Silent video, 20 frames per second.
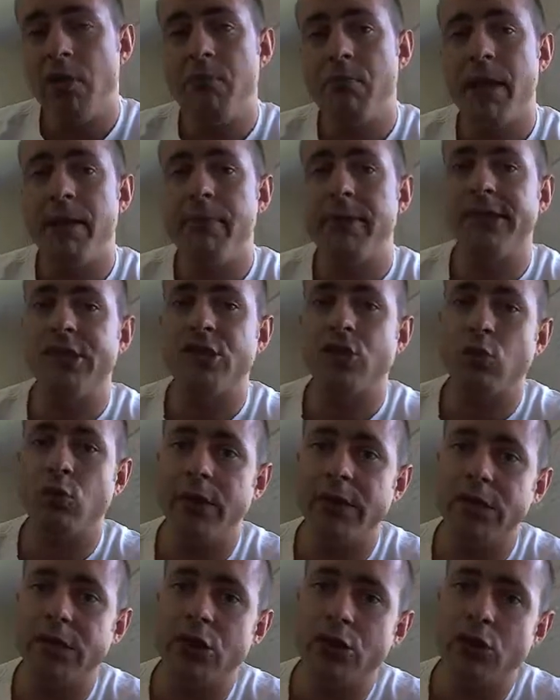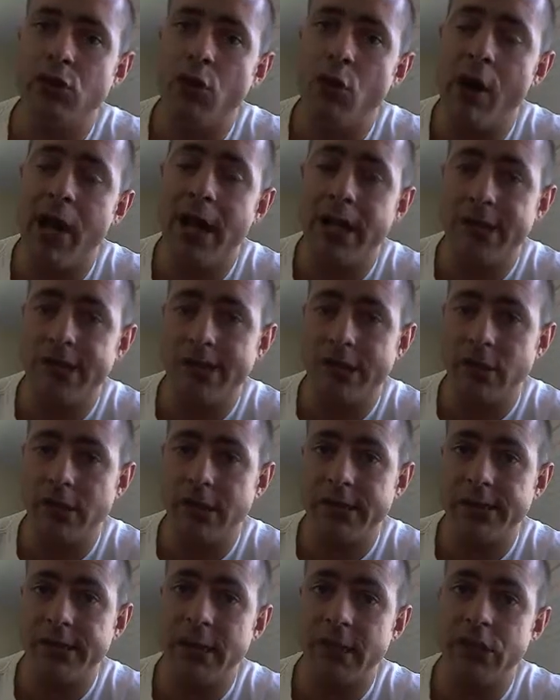Maybe switch your
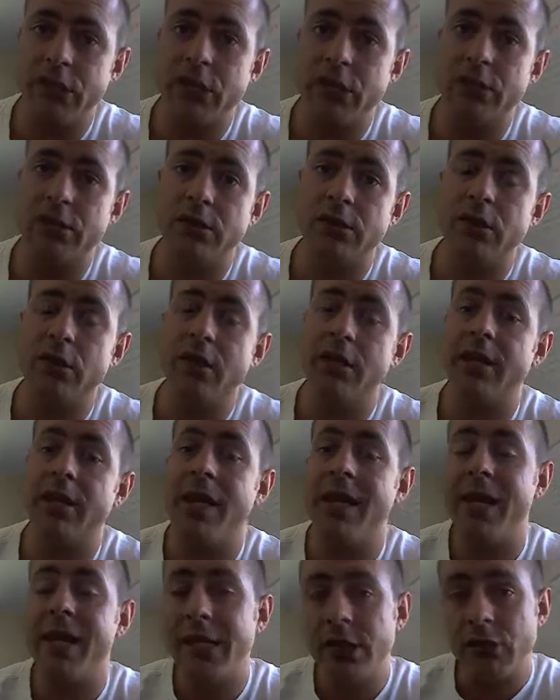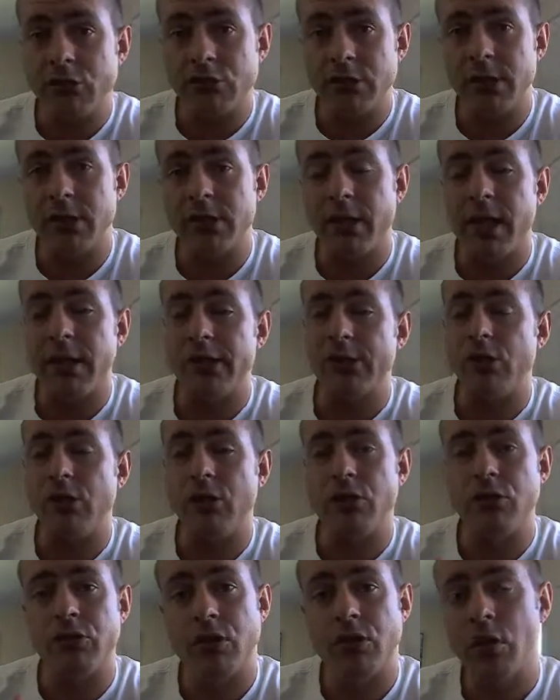exercise sessions so that they're later in the day, so
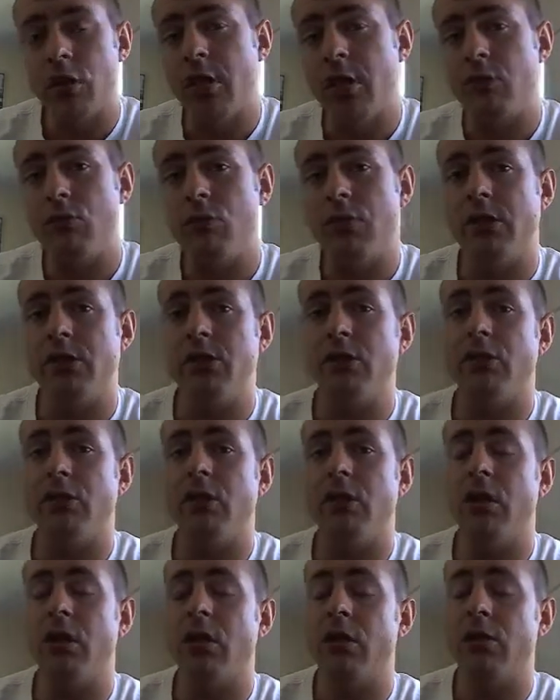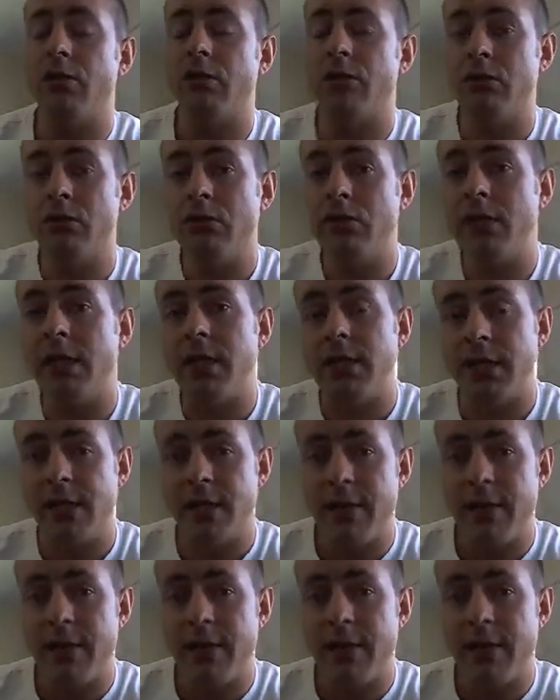you're tired when in the